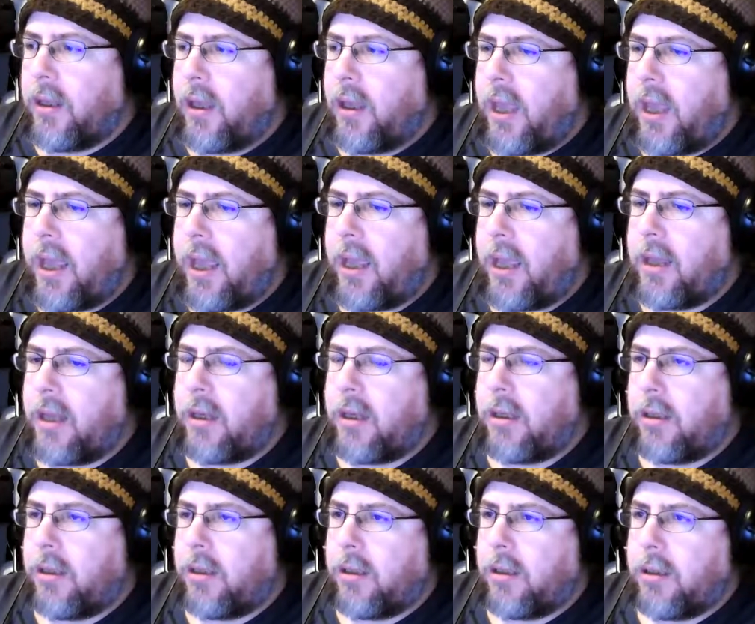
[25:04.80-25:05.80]
And
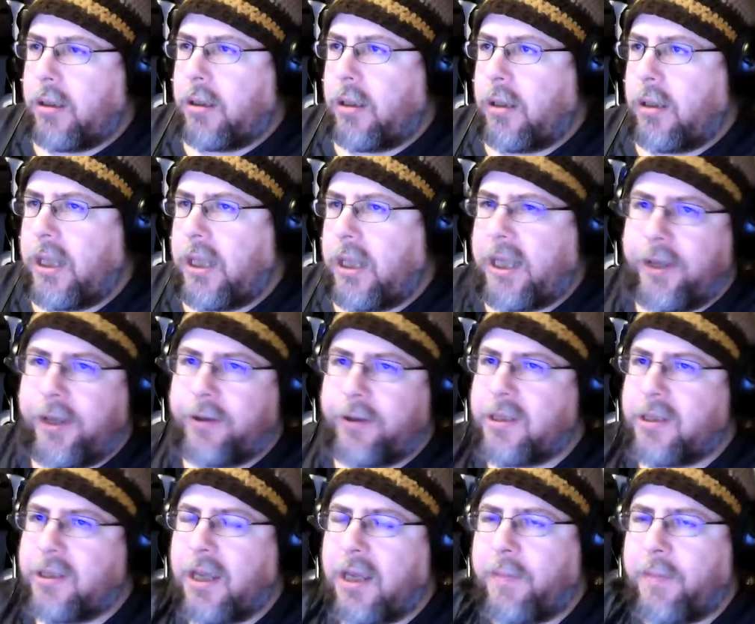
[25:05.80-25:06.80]
he kills
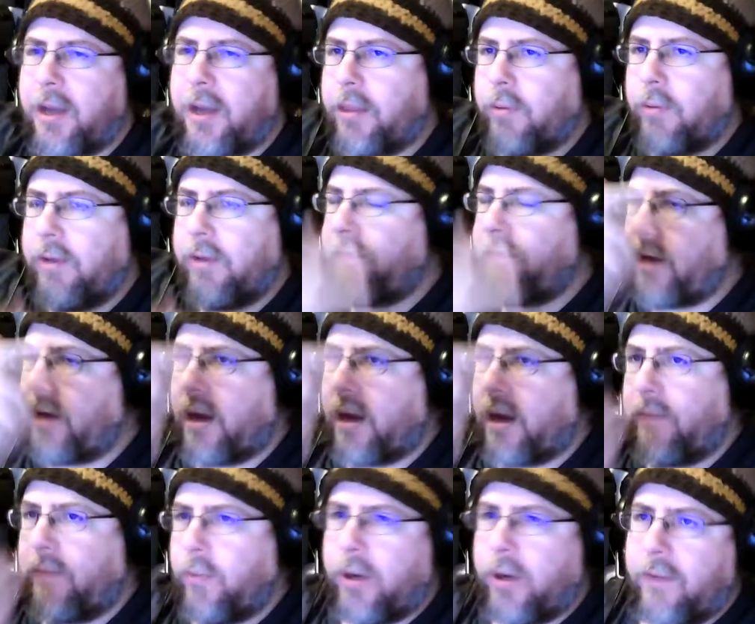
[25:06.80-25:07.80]
like my 3/5
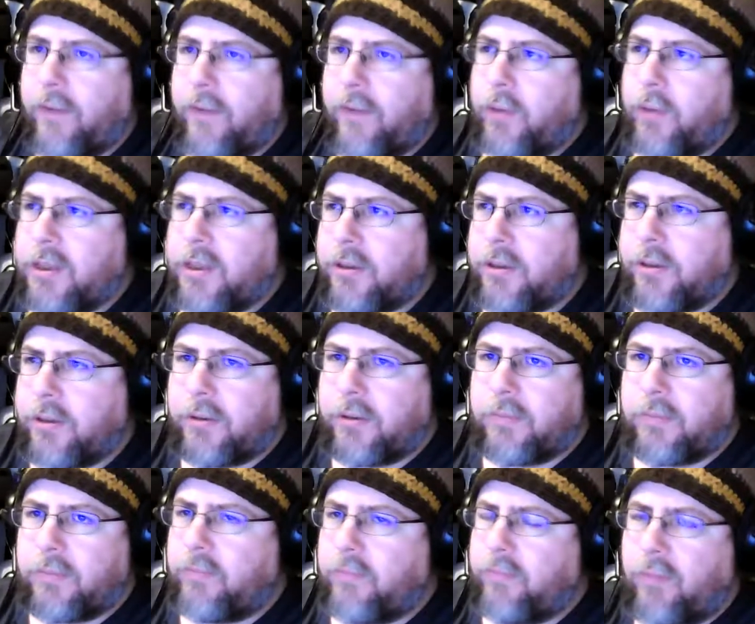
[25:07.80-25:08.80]
or whatever it was, or
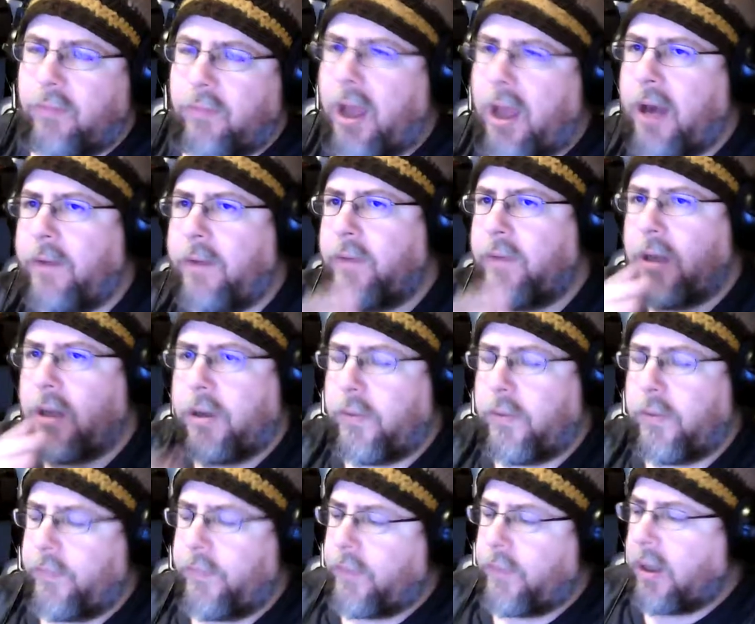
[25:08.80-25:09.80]
I don't even know.
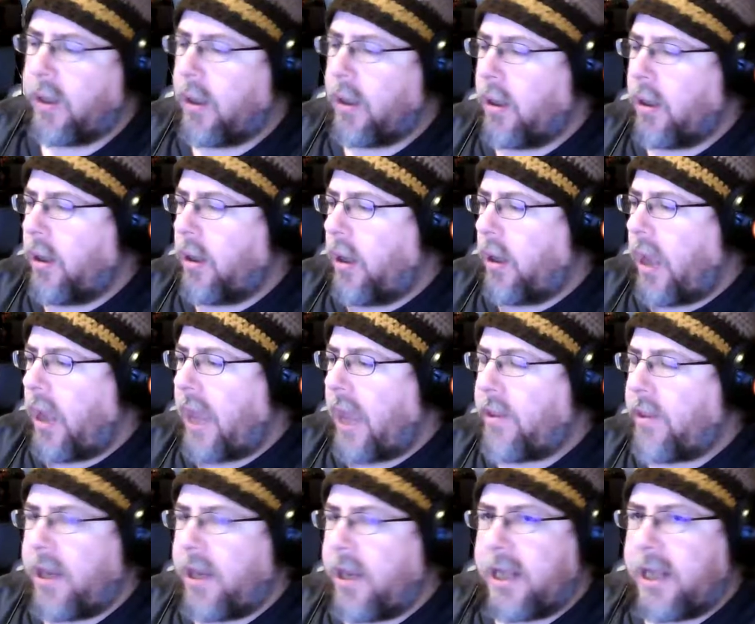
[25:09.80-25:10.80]
And
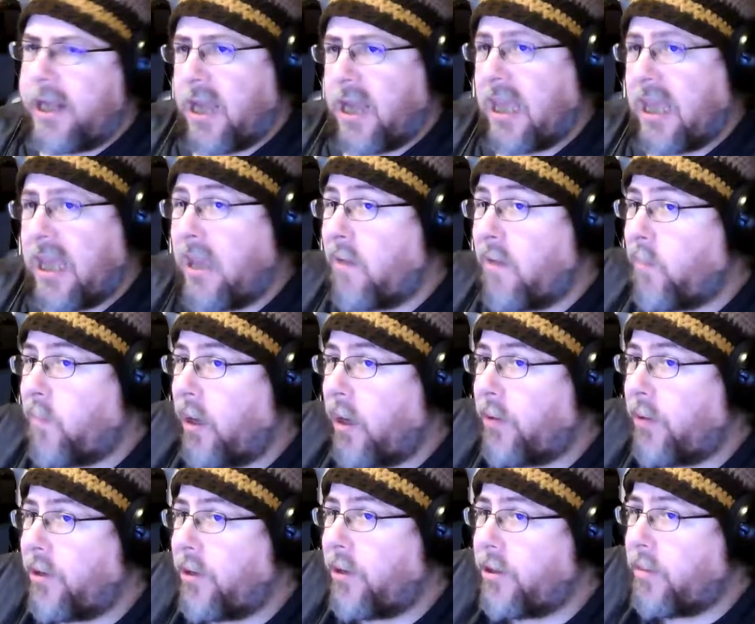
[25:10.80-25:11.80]
then he's like, give my
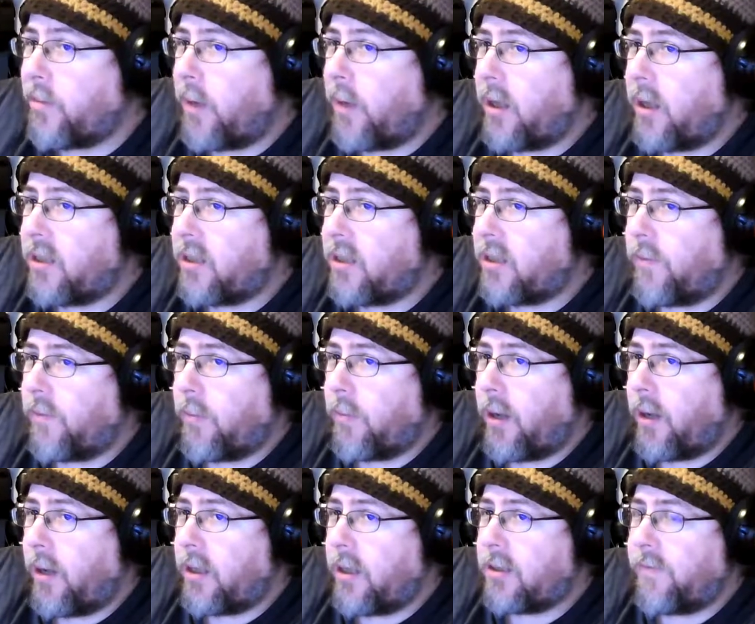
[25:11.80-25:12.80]
creature
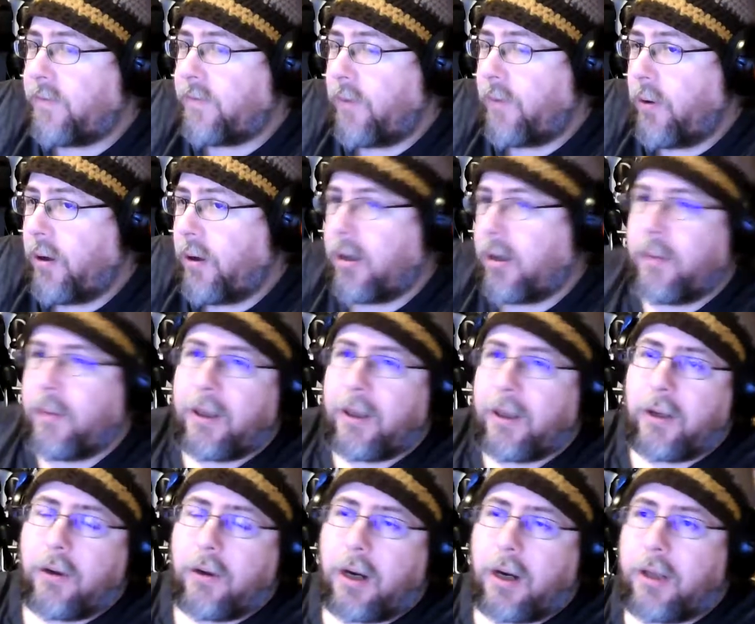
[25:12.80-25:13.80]
-4/-4. And I'm like,
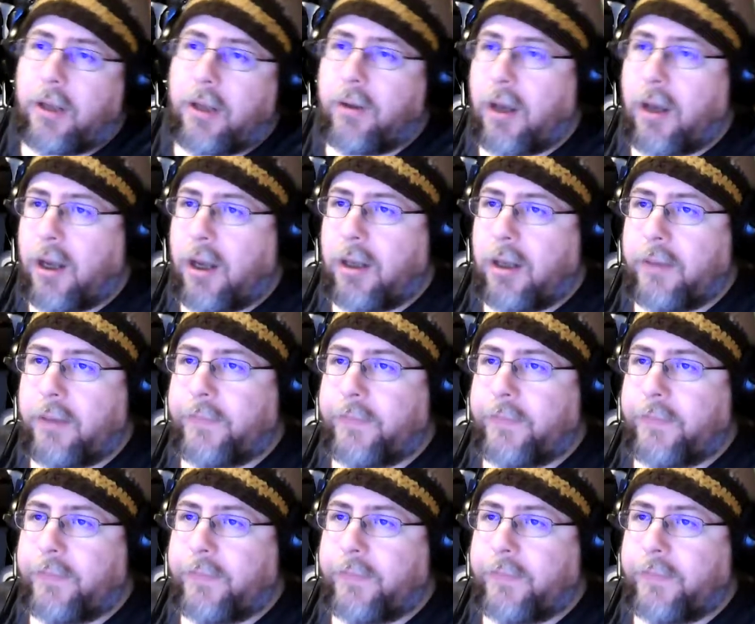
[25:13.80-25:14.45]
all right, you got it.